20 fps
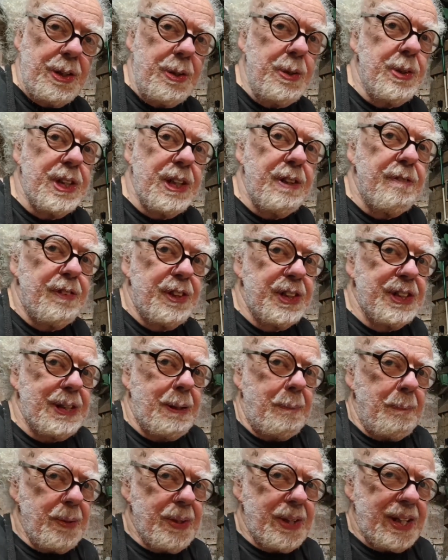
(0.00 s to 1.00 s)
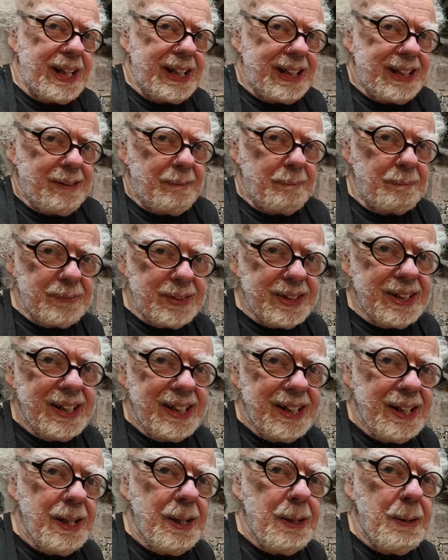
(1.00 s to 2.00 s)
use it for something.
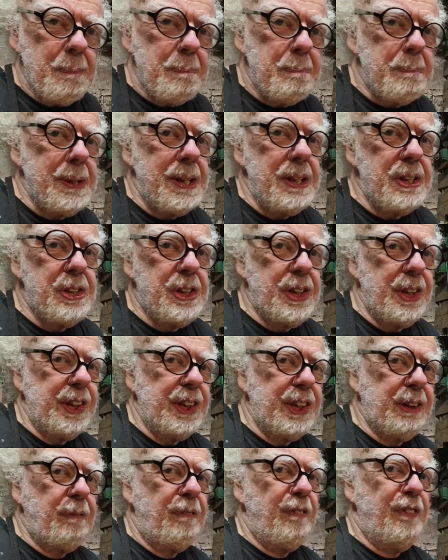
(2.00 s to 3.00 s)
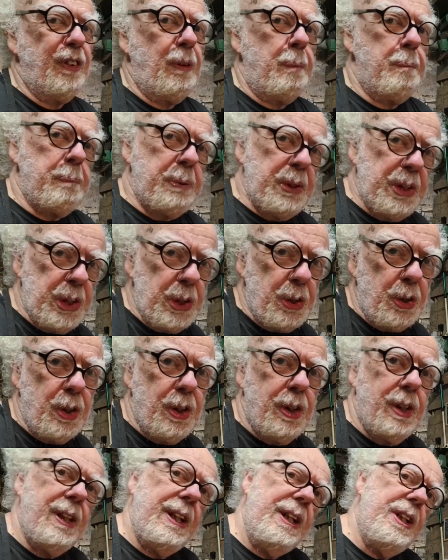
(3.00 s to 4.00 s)
But just for
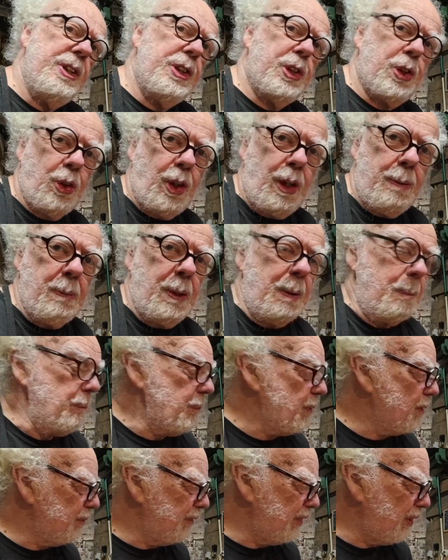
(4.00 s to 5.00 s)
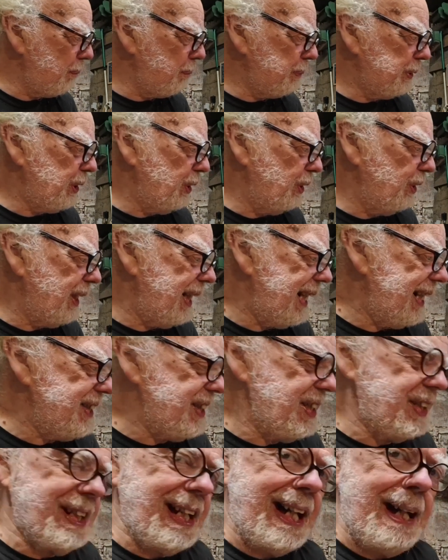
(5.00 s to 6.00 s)
pure enjoyment, for pure
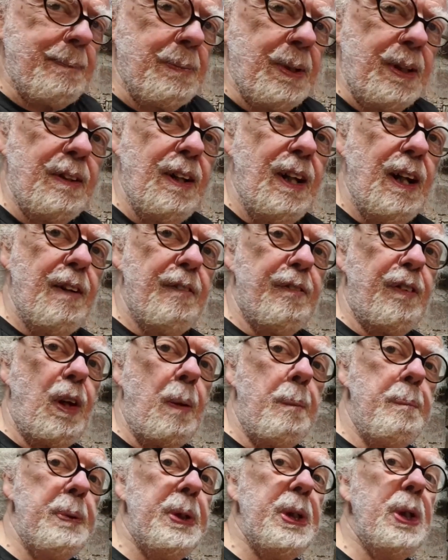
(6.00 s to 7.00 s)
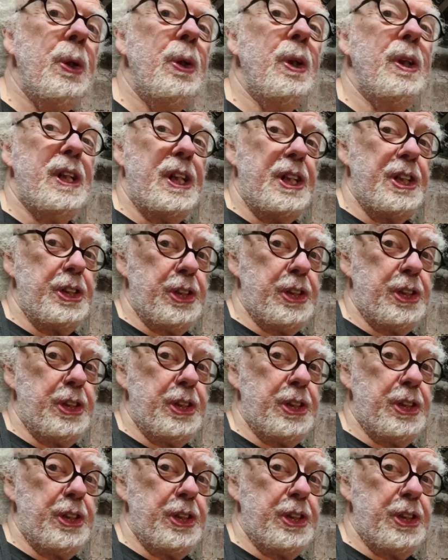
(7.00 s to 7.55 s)
entertainment, for pure